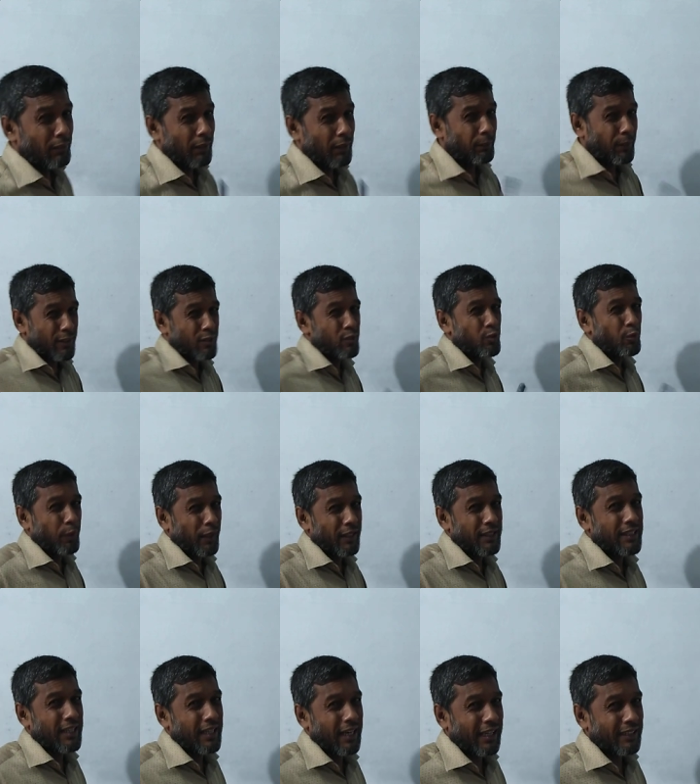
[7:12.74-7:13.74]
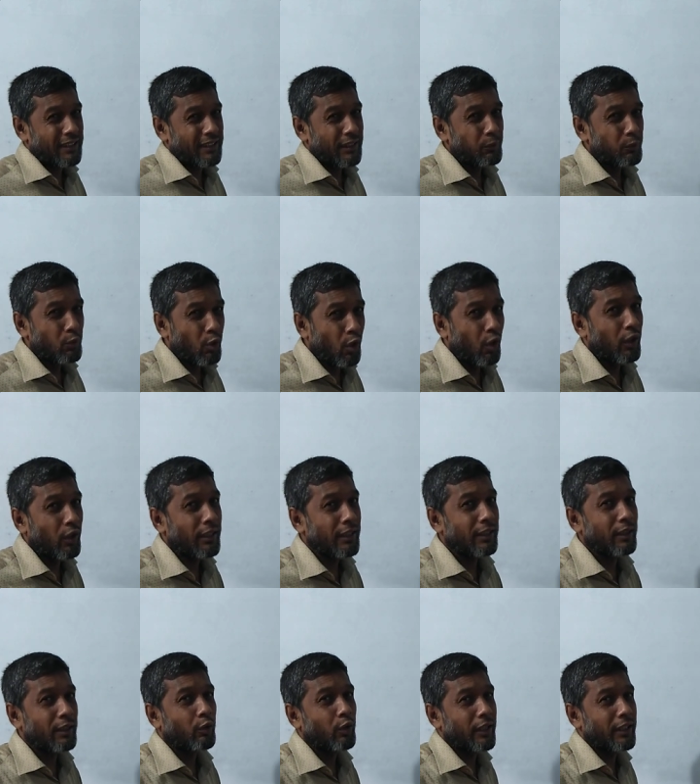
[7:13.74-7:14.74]
my face-to-face class, you know,
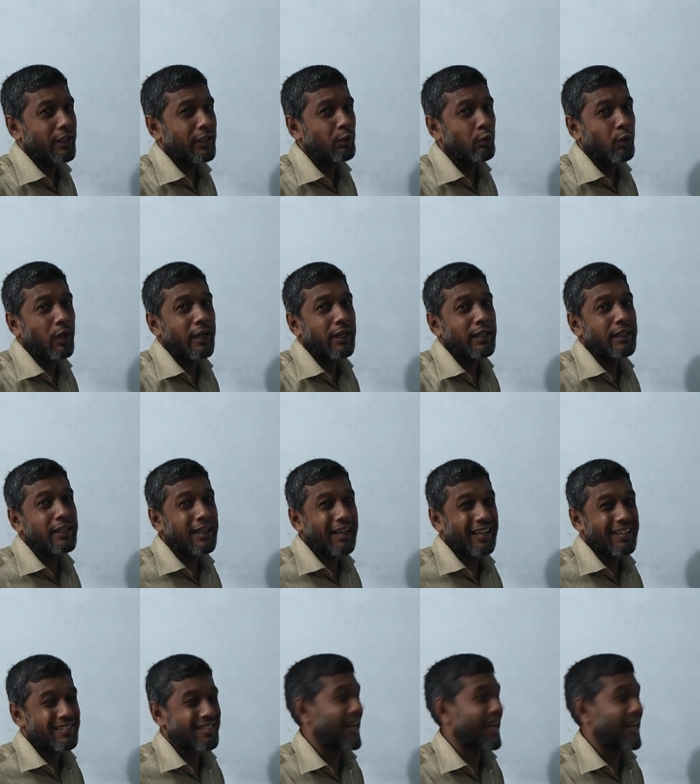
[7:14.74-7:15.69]
when you are in class